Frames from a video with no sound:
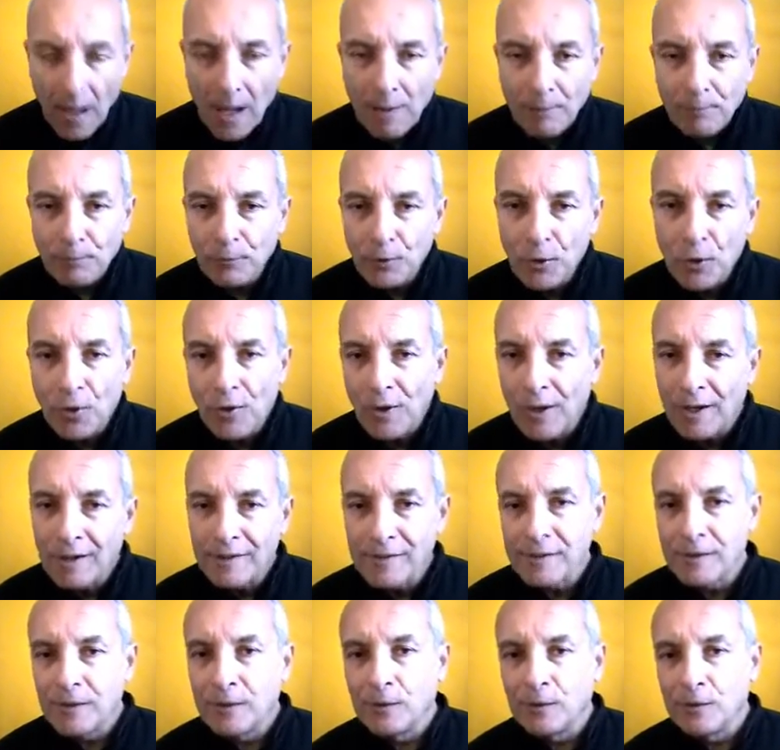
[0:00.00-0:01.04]
I'm not
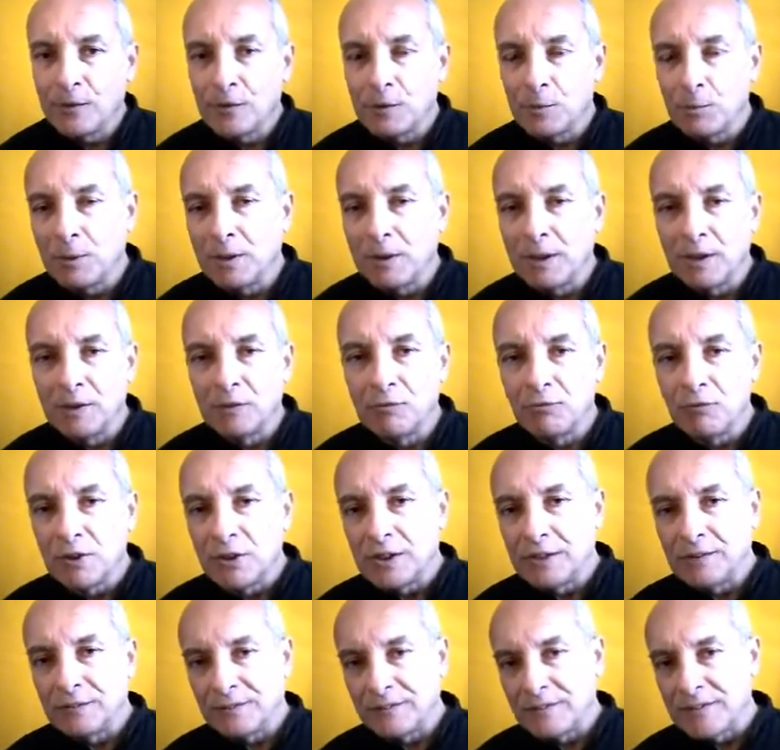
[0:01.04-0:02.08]
actually going to begin
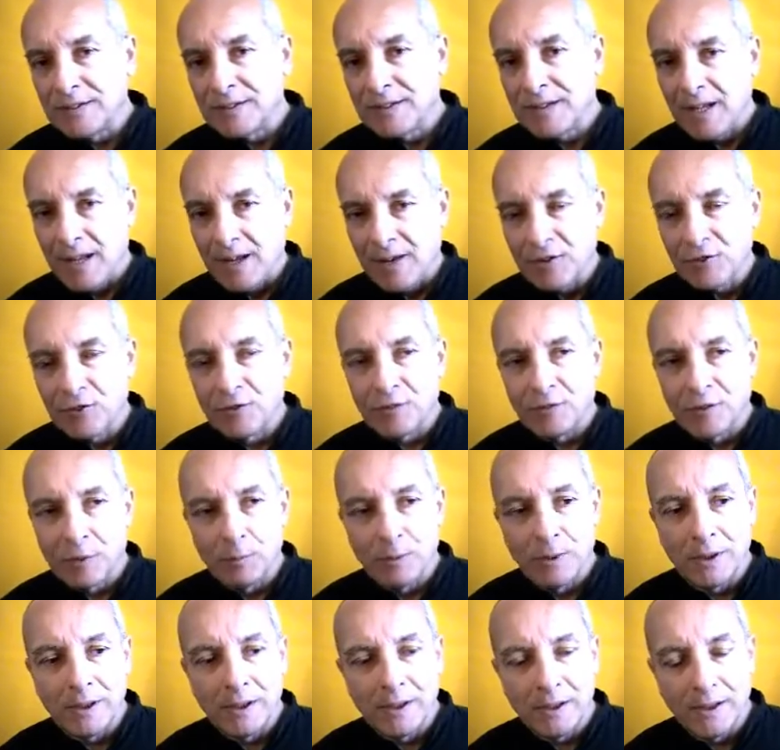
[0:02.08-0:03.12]
reading this text from the
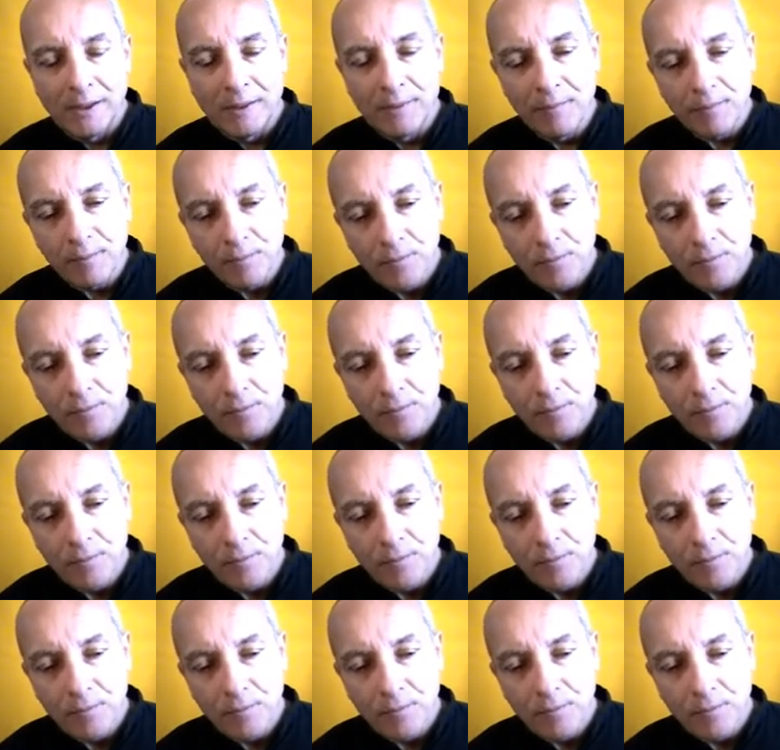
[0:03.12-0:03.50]
beginning.